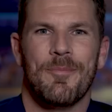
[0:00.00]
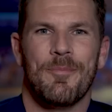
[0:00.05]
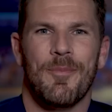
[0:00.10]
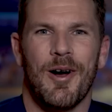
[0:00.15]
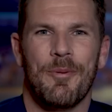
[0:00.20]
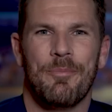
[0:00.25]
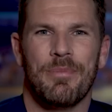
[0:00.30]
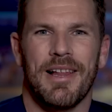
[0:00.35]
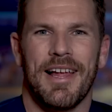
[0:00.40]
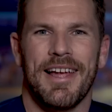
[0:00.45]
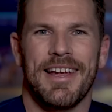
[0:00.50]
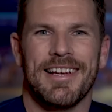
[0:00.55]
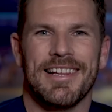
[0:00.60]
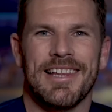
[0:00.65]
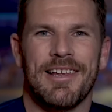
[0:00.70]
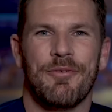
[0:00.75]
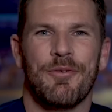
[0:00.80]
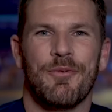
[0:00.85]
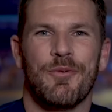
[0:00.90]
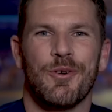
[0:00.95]
My playing
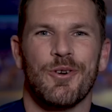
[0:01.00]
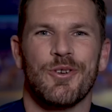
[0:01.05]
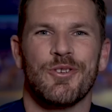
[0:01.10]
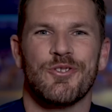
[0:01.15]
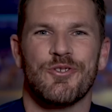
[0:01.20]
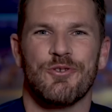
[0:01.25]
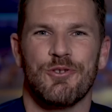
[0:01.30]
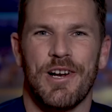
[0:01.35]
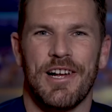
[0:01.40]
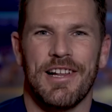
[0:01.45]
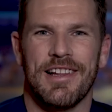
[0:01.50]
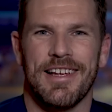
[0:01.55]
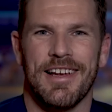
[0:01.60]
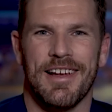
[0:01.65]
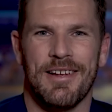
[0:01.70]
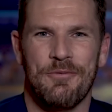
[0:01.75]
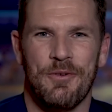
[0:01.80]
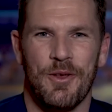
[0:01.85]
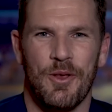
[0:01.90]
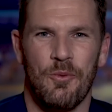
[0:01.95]
11 for
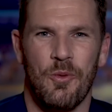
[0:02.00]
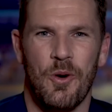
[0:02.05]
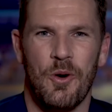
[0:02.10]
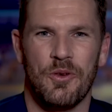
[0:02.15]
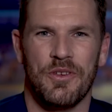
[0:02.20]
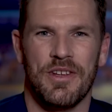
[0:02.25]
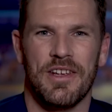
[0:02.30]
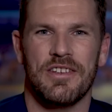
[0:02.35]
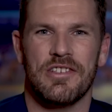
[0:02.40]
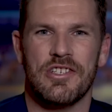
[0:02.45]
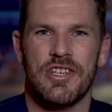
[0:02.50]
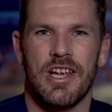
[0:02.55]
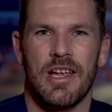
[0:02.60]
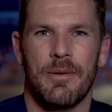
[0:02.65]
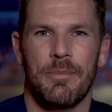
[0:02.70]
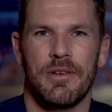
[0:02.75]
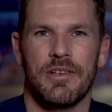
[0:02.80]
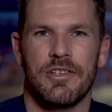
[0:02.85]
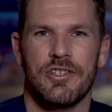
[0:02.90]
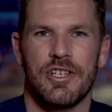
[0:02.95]
Australia for the World Test
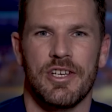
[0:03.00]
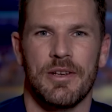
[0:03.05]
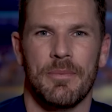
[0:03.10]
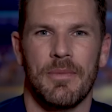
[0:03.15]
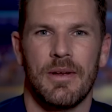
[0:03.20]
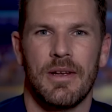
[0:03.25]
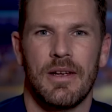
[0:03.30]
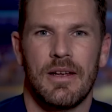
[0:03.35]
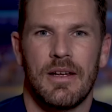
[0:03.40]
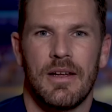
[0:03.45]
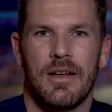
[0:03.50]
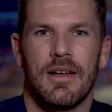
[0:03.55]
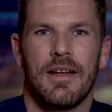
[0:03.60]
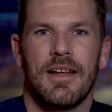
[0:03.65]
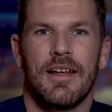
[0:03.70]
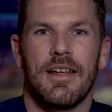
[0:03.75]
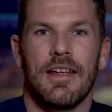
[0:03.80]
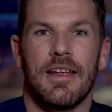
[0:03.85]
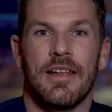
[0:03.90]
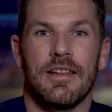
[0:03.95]
Championship
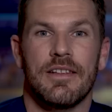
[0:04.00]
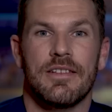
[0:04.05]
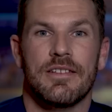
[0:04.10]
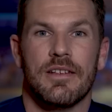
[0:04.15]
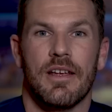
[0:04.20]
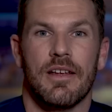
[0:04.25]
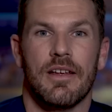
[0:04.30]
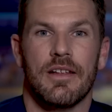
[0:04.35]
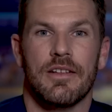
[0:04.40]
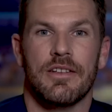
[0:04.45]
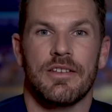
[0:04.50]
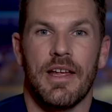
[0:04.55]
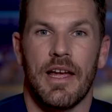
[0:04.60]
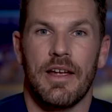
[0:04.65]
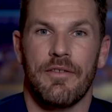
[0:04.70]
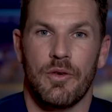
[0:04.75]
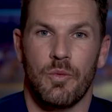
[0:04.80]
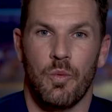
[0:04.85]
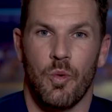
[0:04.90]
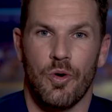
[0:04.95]
is
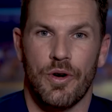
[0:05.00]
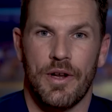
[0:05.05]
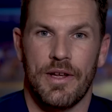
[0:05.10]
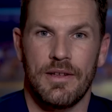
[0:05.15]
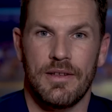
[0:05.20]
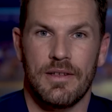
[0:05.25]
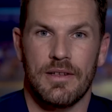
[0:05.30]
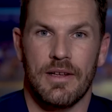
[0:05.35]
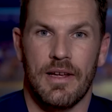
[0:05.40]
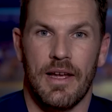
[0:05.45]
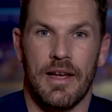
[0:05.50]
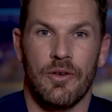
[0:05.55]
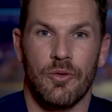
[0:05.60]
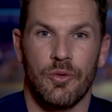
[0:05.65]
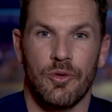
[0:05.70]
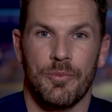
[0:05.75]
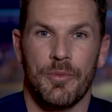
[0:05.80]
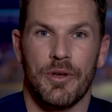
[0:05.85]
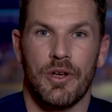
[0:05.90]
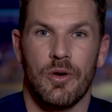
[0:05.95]
David Warner and
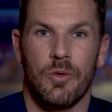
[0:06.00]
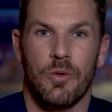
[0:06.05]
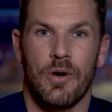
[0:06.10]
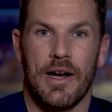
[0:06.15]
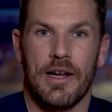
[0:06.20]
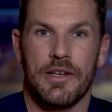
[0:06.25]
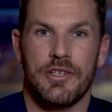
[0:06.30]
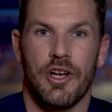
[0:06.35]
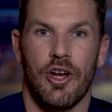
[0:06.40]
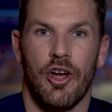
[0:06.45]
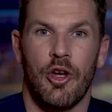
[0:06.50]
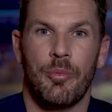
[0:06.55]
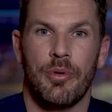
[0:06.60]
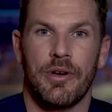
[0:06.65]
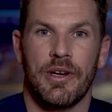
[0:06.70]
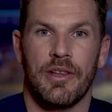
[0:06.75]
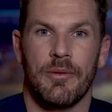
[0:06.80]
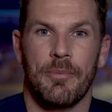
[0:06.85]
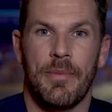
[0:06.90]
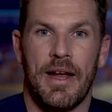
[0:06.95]
Usman Khawaja
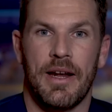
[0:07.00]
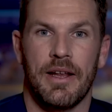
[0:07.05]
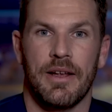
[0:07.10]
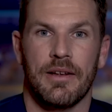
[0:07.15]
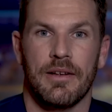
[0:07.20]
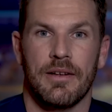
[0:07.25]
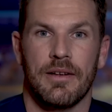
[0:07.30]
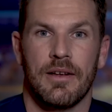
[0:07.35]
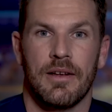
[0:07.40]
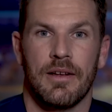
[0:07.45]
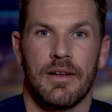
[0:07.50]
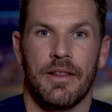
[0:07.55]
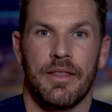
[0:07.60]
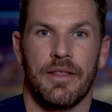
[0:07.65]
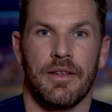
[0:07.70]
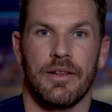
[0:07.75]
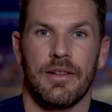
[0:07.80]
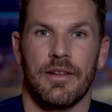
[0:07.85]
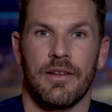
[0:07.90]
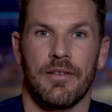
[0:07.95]
opening the batting. I
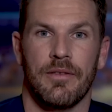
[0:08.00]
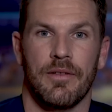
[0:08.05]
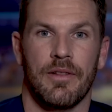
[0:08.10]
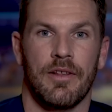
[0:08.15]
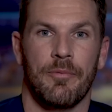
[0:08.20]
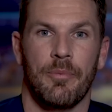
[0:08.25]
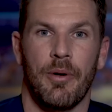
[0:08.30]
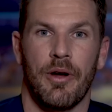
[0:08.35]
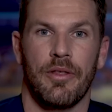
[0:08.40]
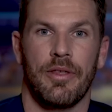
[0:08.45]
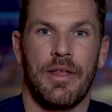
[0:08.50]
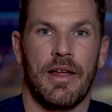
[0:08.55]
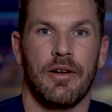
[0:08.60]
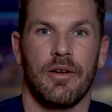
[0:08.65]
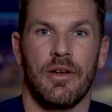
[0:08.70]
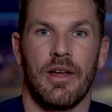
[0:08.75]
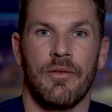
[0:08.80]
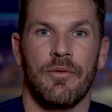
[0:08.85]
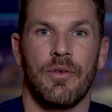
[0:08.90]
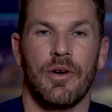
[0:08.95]
think they've both had
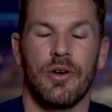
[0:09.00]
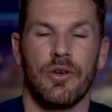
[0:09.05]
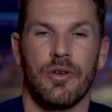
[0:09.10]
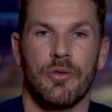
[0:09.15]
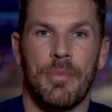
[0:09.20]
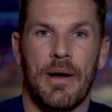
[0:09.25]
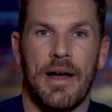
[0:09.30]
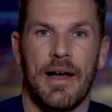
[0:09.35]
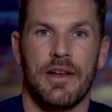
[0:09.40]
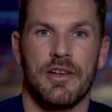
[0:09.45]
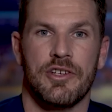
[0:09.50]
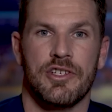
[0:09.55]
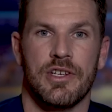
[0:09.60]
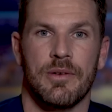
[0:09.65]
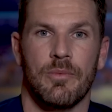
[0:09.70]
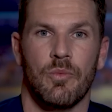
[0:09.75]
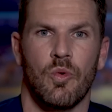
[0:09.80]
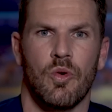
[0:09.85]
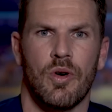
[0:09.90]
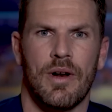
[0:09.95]
a very good
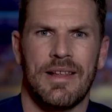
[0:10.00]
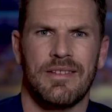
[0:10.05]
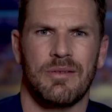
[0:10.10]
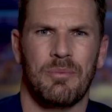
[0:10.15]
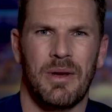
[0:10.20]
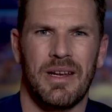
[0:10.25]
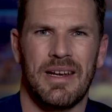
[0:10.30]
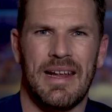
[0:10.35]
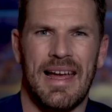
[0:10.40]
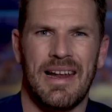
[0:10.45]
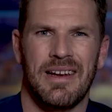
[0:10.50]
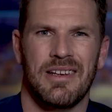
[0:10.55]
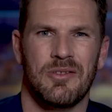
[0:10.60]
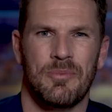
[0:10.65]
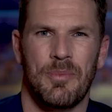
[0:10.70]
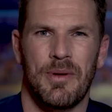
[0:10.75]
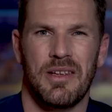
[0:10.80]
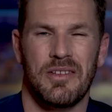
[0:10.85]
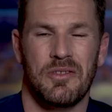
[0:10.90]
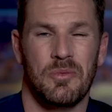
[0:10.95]
partnership. Warner hasn't been at his
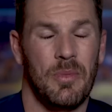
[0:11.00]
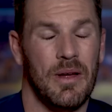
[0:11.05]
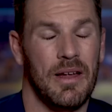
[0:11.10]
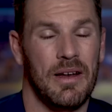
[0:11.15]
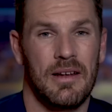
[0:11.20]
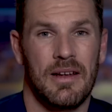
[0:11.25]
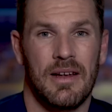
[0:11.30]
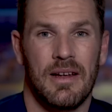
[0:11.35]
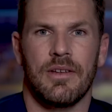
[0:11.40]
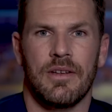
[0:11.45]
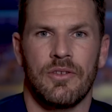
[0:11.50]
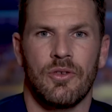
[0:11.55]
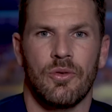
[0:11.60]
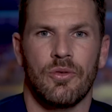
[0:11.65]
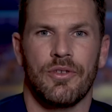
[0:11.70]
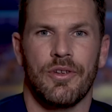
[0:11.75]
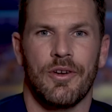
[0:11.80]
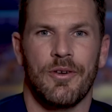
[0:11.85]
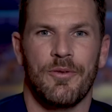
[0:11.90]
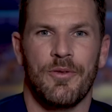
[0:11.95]
best, but he's
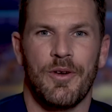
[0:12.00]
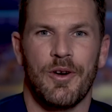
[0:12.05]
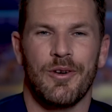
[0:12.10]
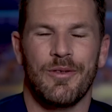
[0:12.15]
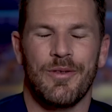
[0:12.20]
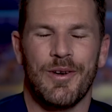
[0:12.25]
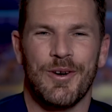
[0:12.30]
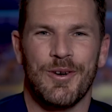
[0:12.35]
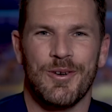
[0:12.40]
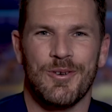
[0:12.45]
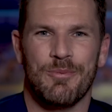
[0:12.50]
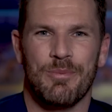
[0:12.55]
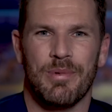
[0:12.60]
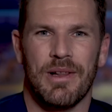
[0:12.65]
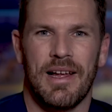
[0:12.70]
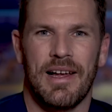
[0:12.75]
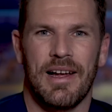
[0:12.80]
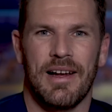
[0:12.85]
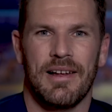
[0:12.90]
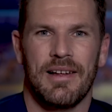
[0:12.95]
also a very, very good
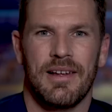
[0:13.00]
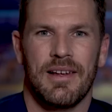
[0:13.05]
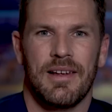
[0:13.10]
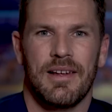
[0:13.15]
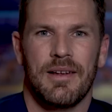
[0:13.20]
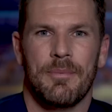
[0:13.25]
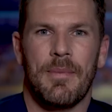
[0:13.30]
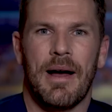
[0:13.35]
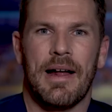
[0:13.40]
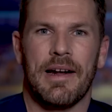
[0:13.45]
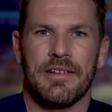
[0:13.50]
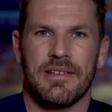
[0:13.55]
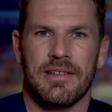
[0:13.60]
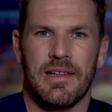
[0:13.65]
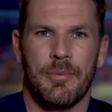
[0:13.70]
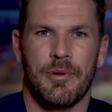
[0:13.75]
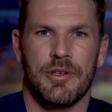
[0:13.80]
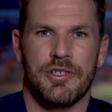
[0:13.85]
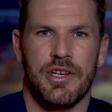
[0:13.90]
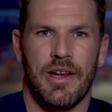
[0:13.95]
player. Marnus
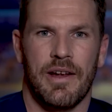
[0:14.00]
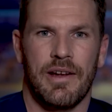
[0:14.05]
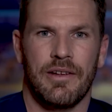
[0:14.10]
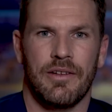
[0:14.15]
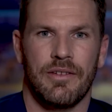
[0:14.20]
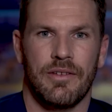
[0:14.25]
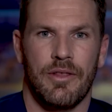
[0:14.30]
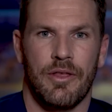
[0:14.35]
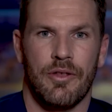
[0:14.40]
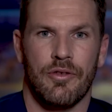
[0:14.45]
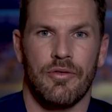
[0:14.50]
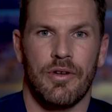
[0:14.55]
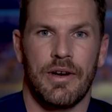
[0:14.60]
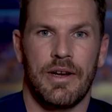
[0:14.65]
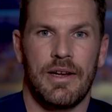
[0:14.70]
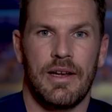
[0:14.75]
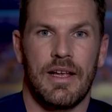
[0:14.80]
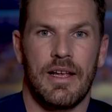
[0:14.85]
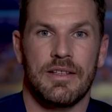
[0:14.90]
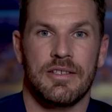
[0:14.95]
Labuschagne,
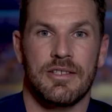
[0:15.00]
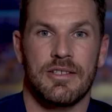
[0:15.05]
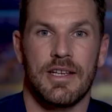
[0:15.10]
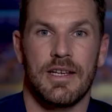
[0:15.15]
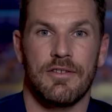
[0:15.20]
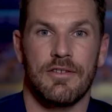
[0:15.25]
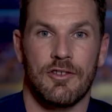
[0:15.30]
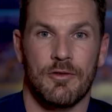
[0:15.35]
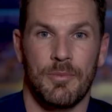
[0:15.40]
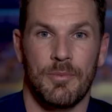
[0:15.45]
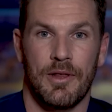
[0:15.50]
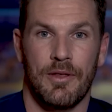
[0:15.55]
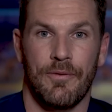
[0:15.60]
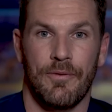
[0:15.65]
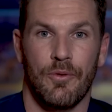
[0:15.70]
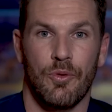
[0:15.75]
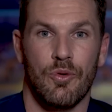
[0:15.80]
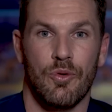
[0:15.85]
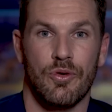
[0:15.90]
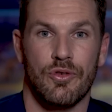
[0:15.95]
3. Steve Smith,
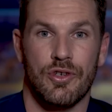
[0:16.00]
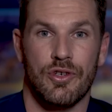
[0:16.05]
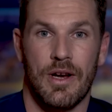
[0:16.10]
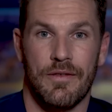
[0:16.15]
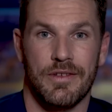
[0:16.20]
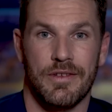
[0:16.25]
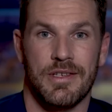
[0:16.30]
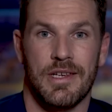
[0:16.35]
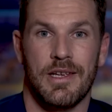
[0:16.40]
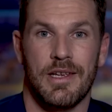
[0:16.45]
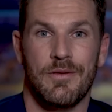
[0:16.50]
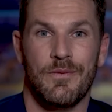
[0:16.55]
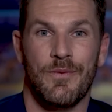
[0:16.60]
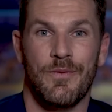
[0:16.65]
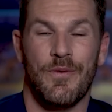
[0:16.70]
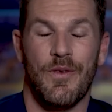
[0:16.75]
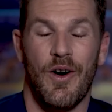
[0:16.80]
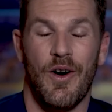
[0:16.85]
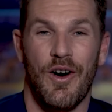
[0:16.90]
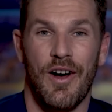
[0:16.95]
4. Travis Head,
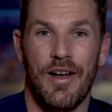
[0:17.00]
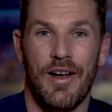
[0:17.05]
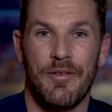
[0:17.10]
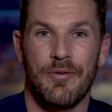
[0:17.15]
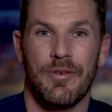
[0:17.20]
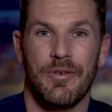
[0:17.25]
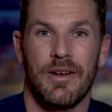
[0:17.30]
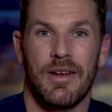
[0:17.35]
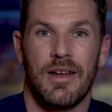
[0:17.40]
5.